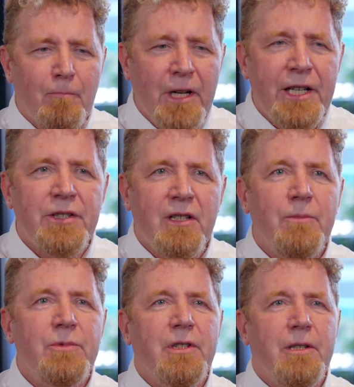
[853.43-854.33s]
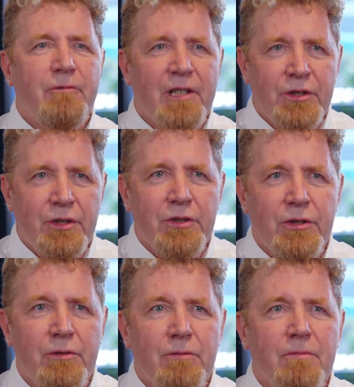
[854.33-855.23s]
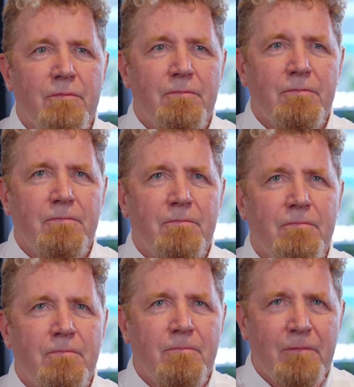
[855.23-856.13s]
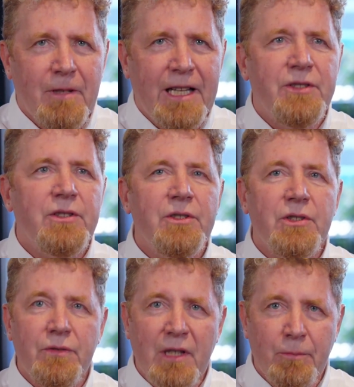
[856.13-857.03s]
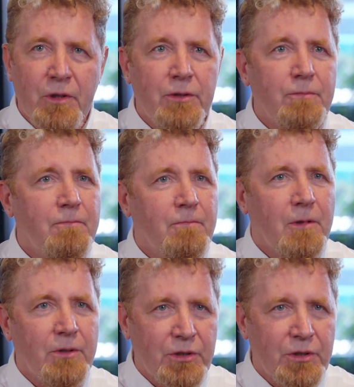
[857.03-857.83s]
many times in reaction to incidents that have happened on